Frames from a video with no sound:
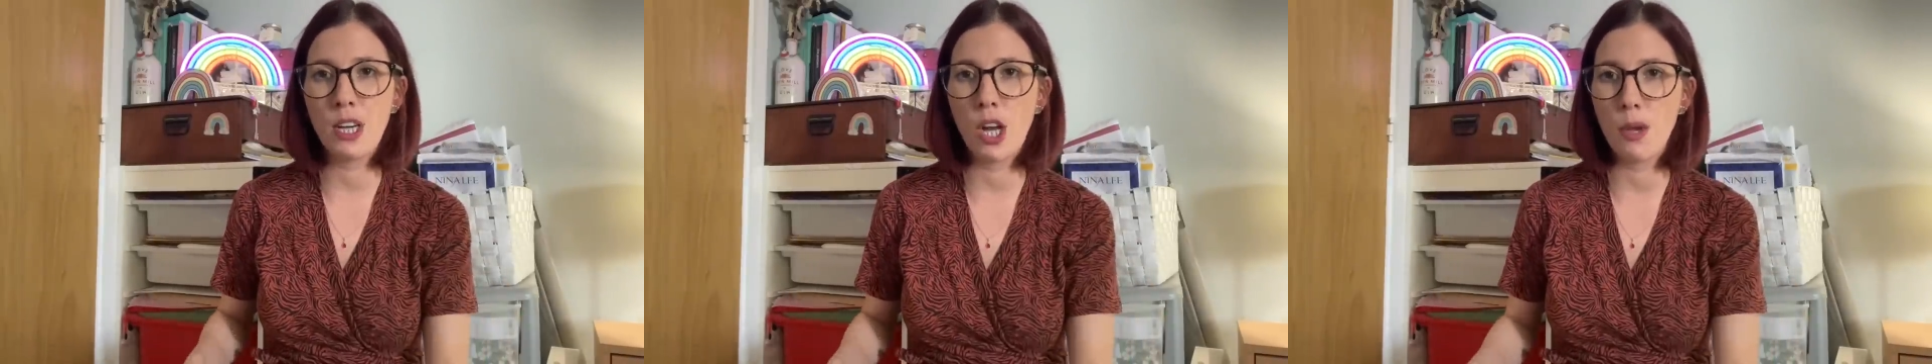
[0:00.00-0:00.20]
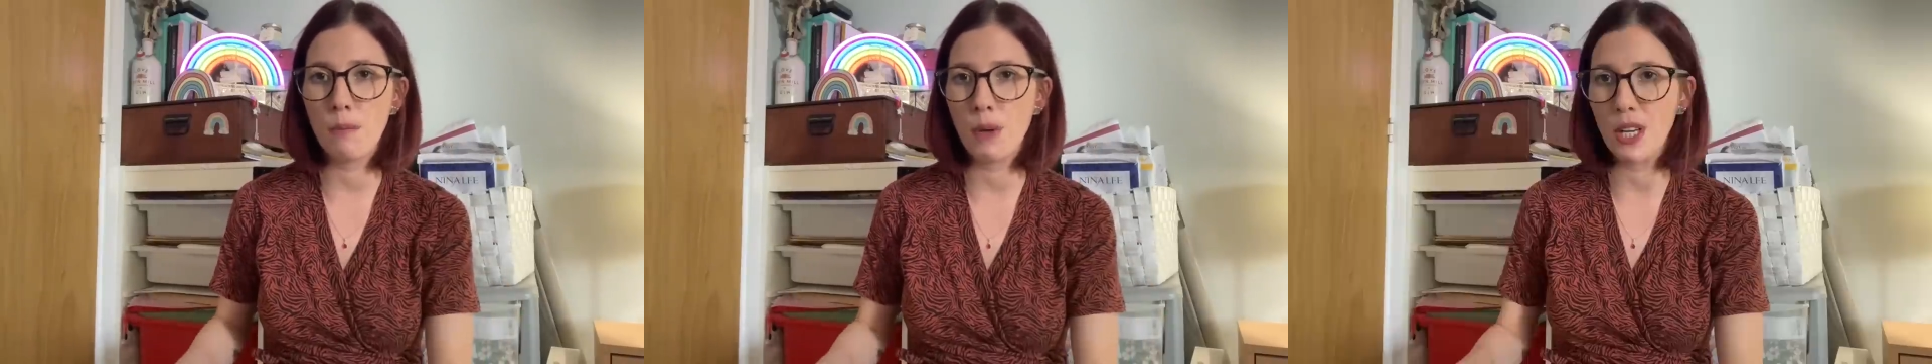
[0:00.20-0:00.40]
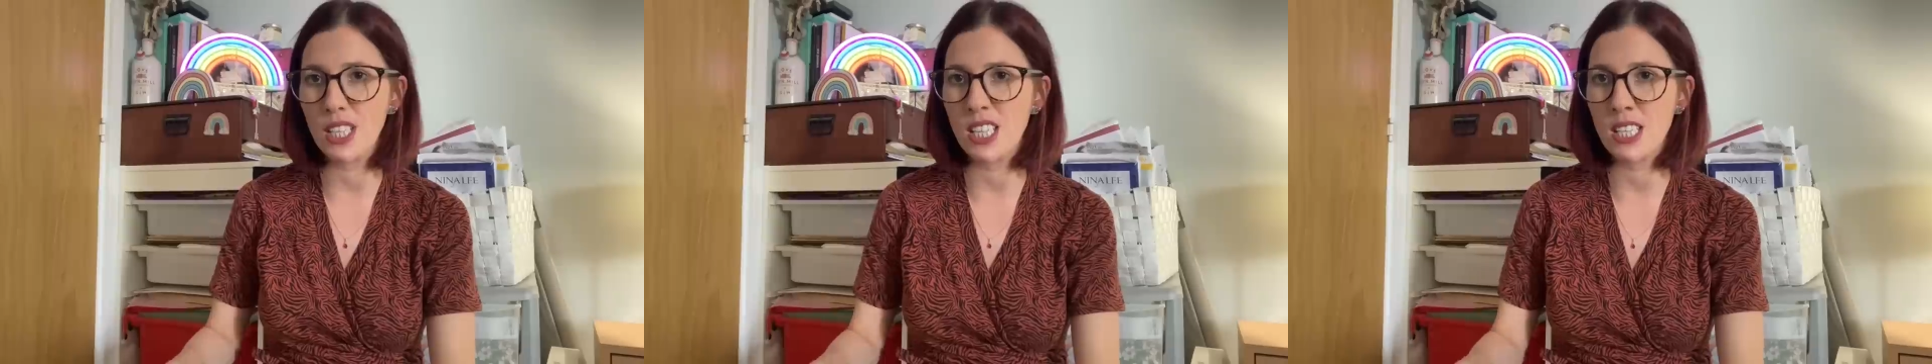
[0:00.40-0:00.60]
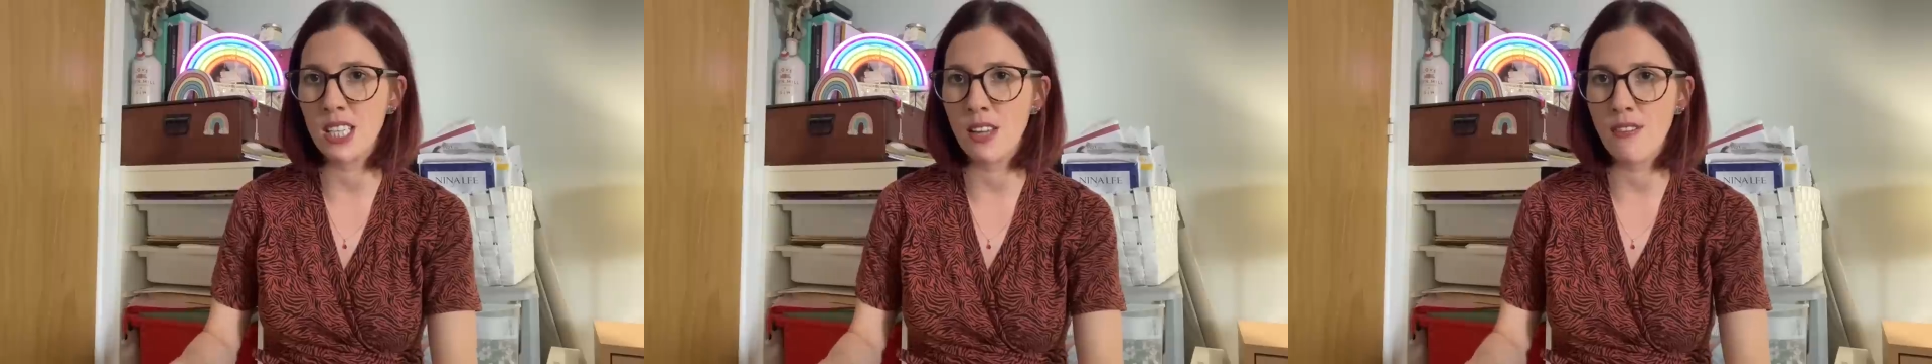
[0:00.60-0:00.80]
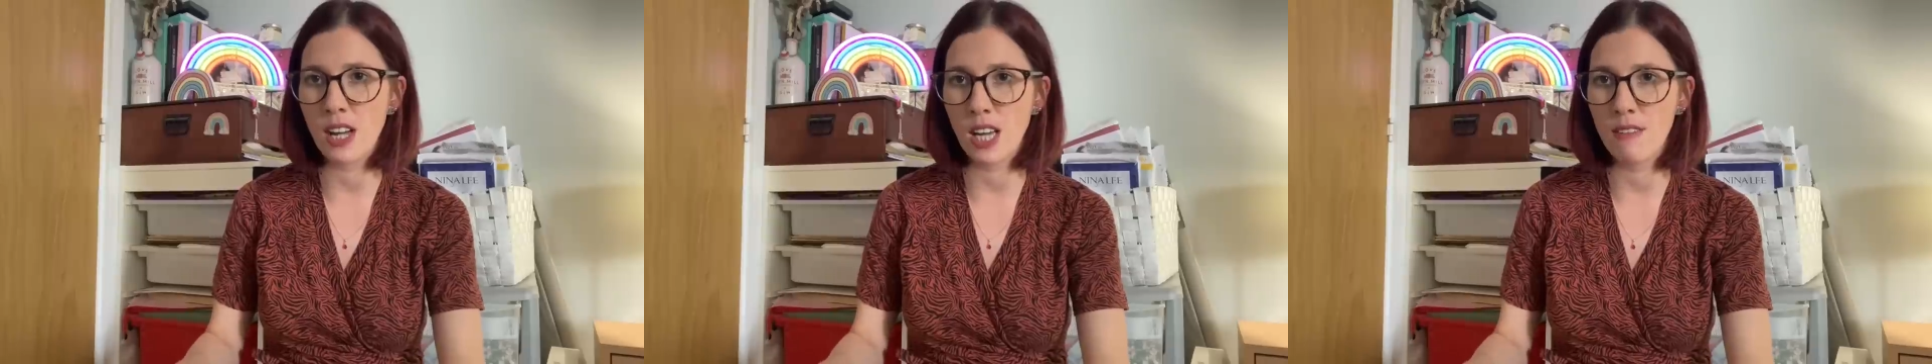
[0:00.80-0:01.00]
notebook to see
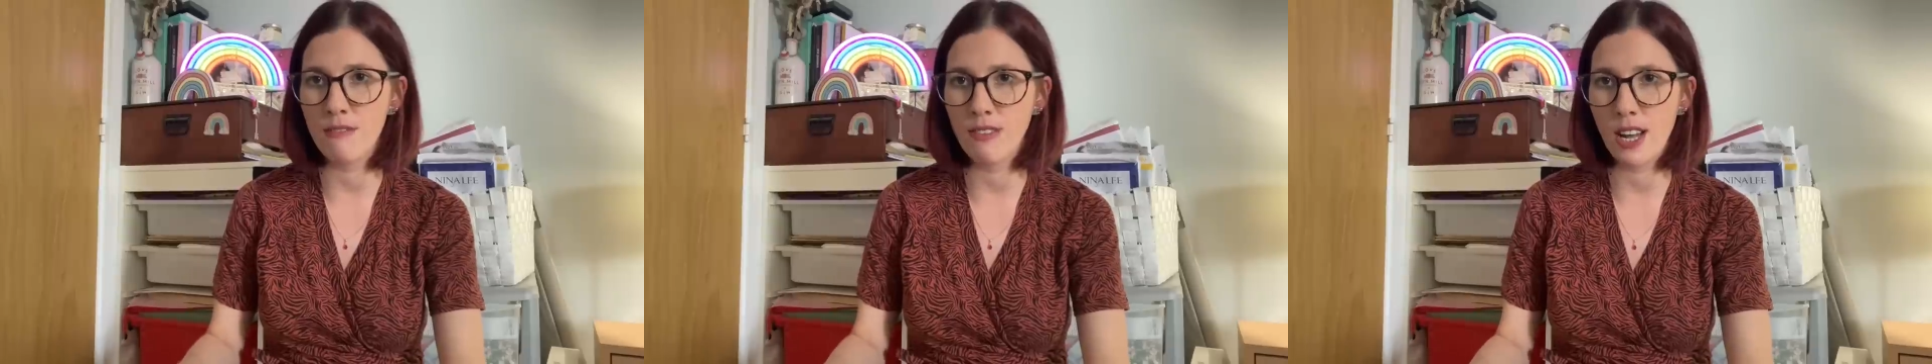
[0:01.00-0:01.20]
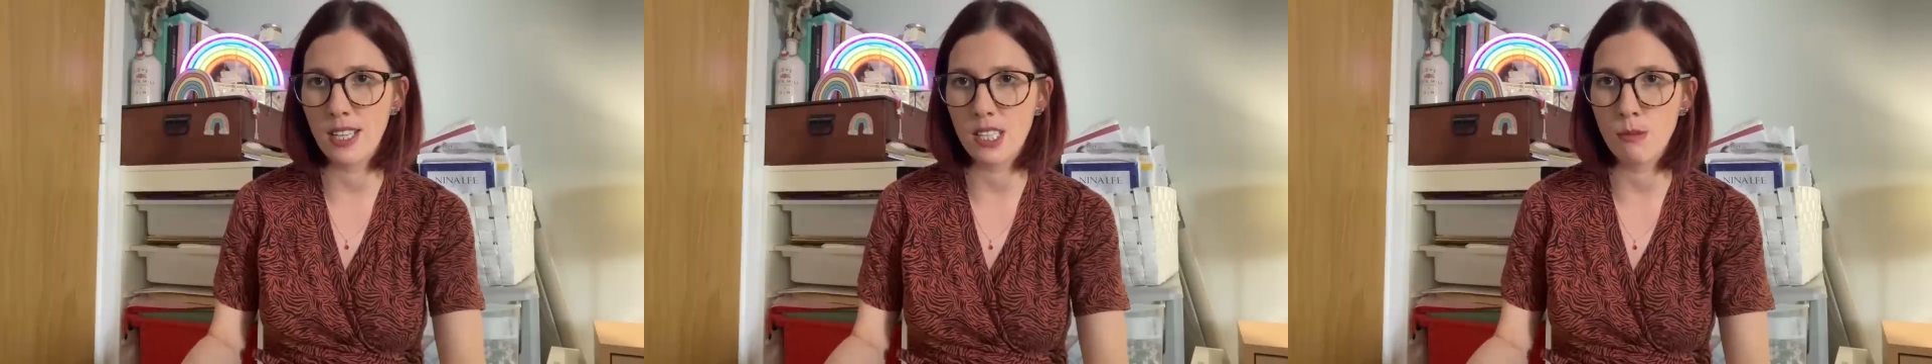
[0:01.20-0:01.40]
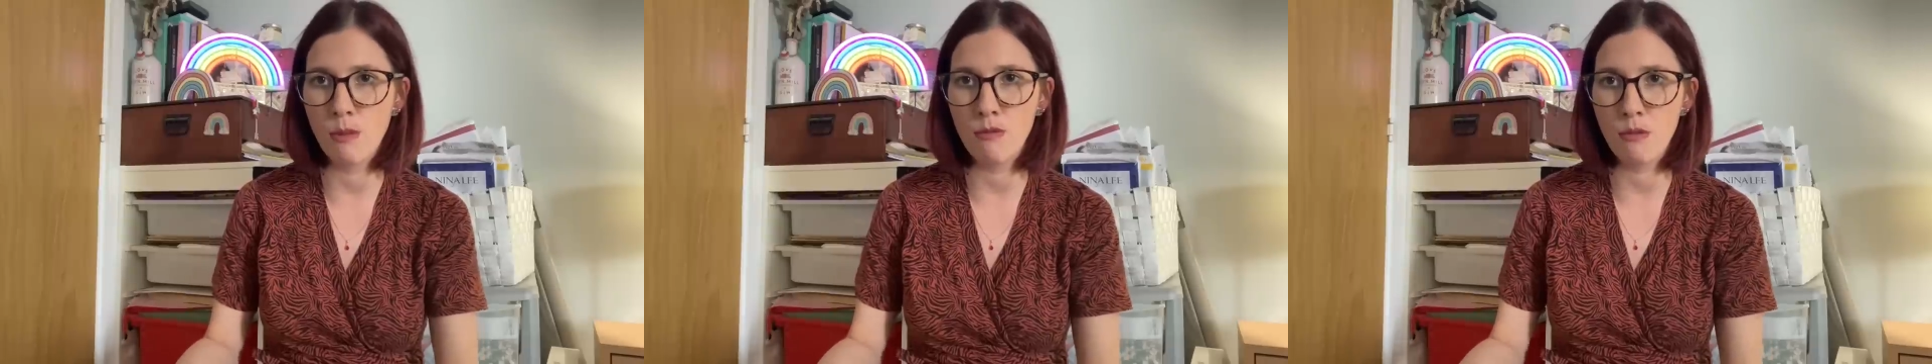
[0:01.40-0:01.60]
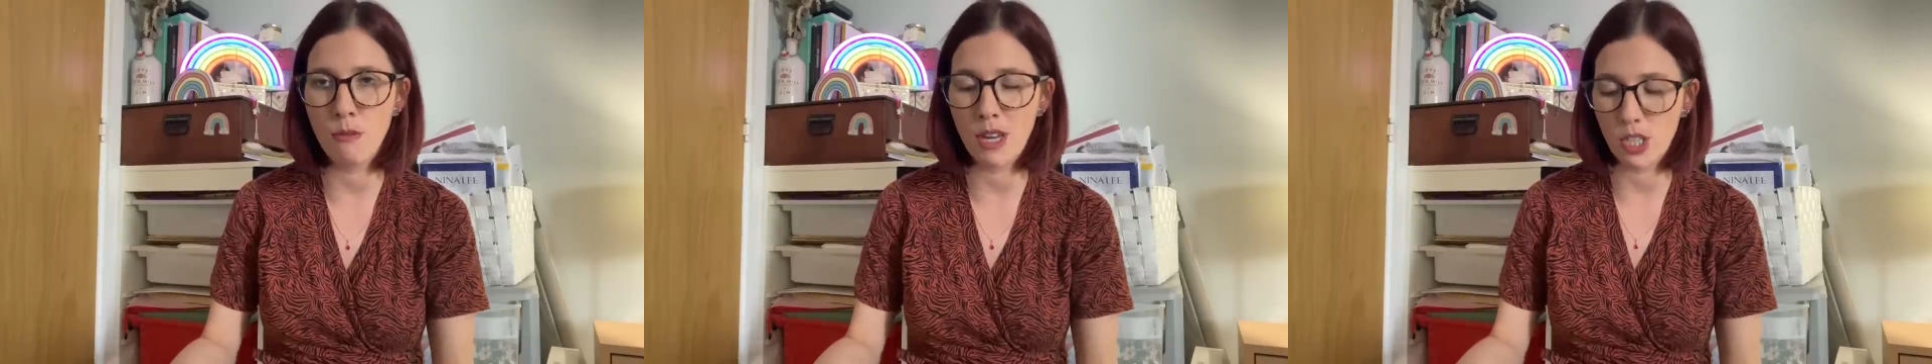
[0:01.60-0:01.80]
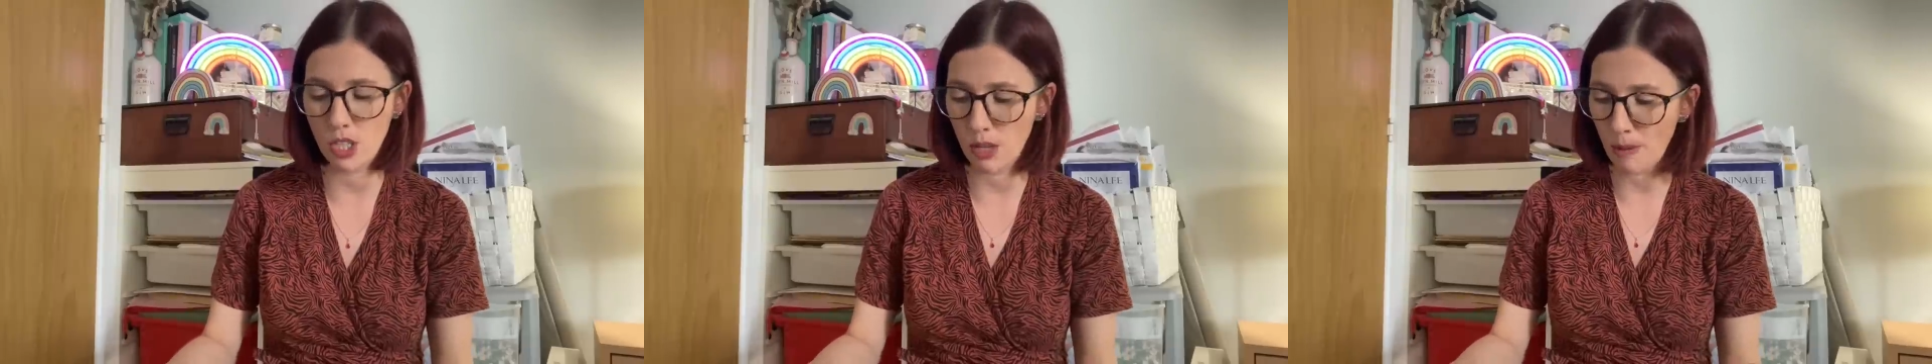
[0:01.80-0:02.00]
if I can find some
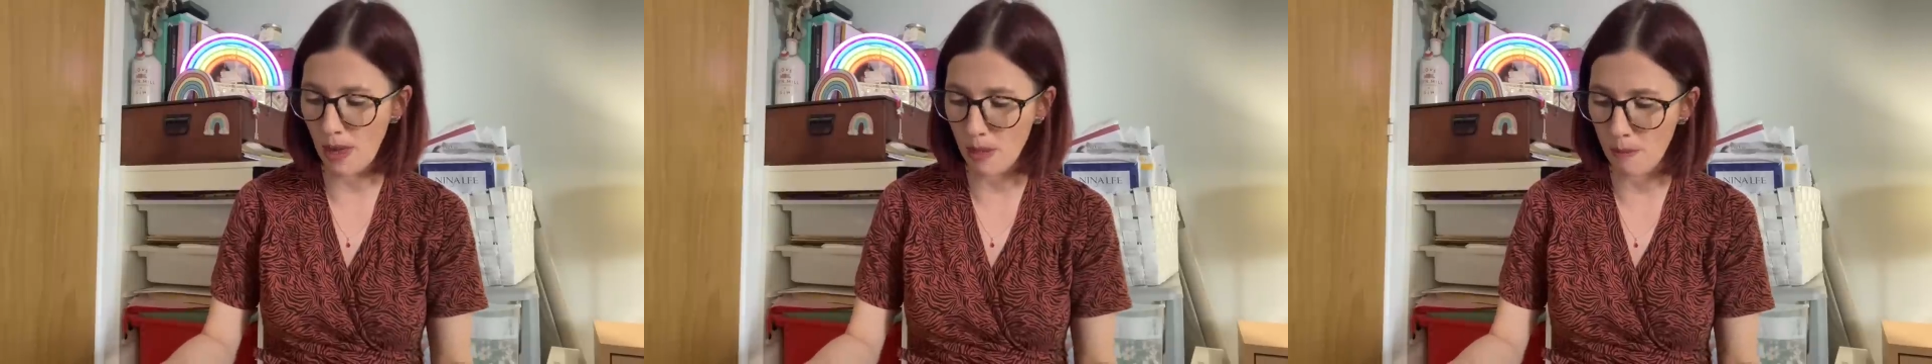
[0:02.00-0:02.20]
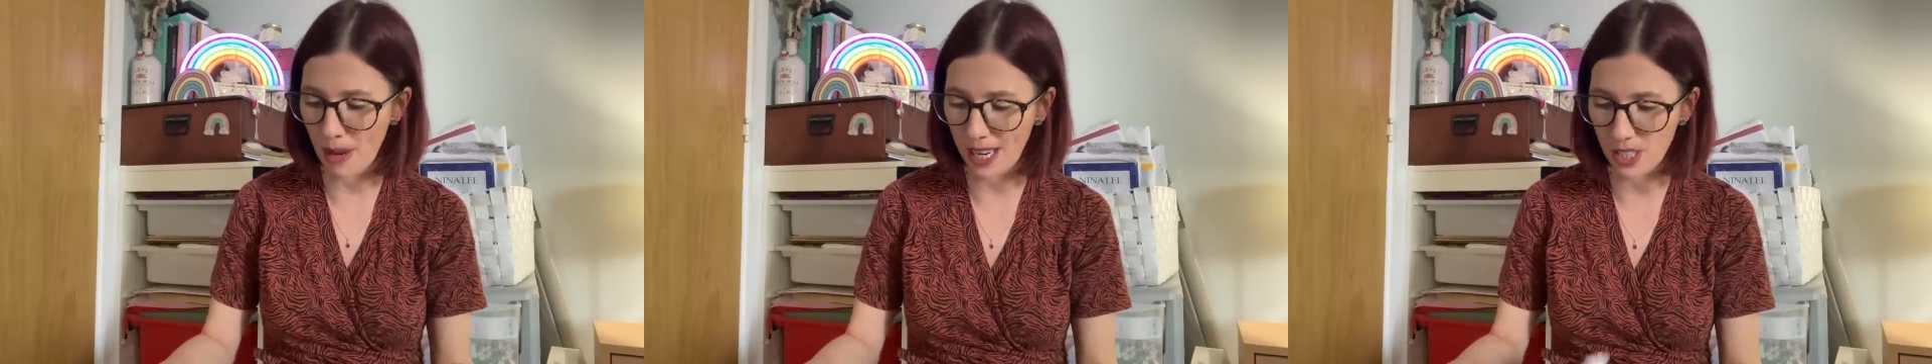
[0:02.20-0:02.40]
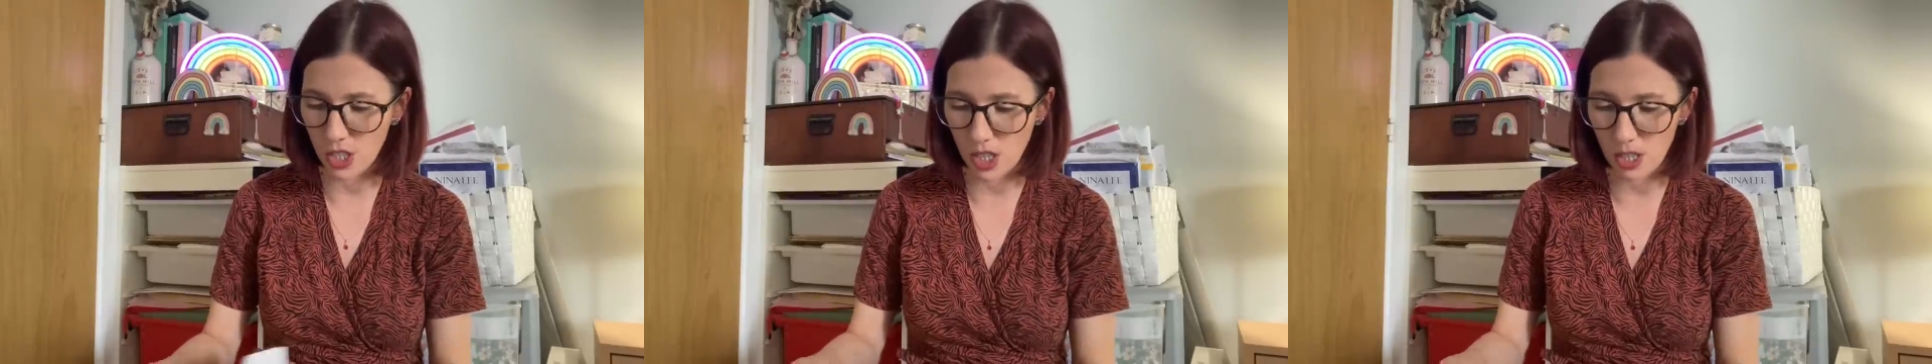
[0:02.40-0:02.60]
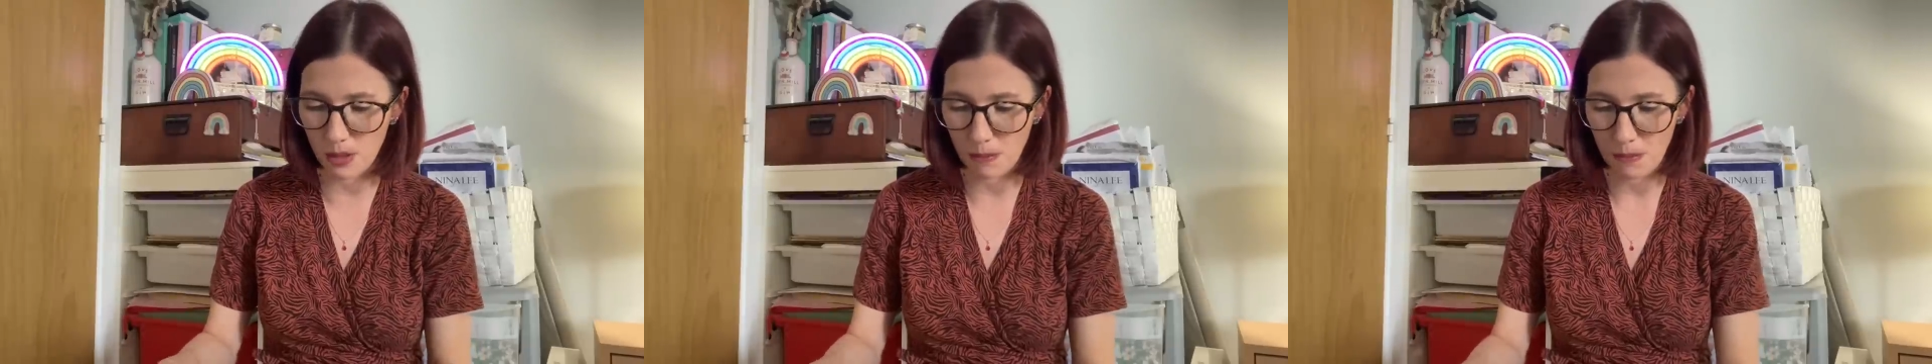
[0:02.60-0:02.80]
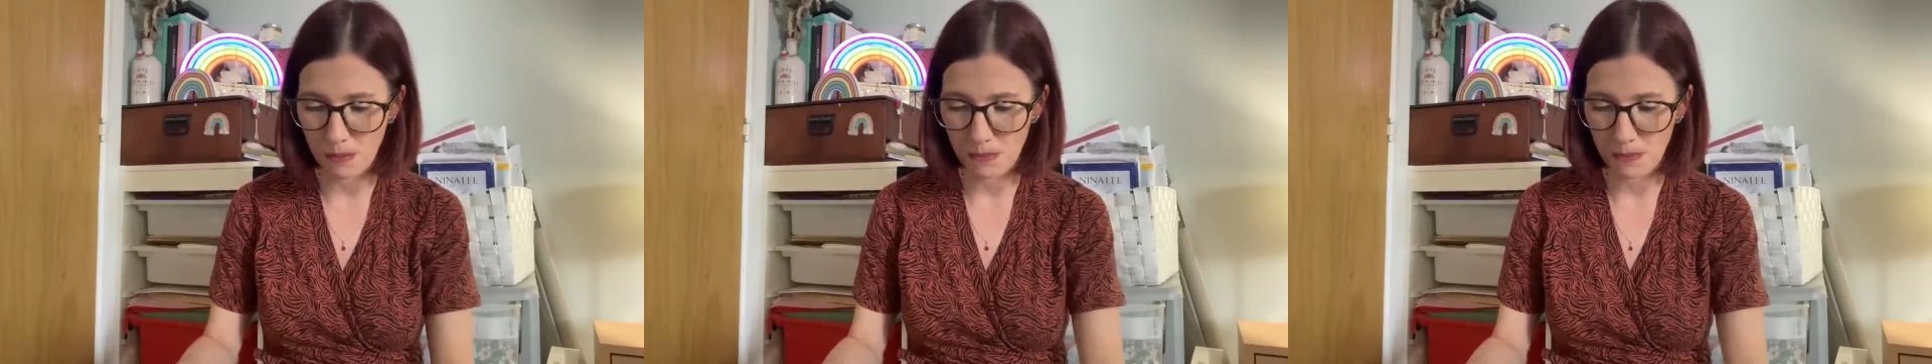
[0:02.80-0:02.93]
information about the pattern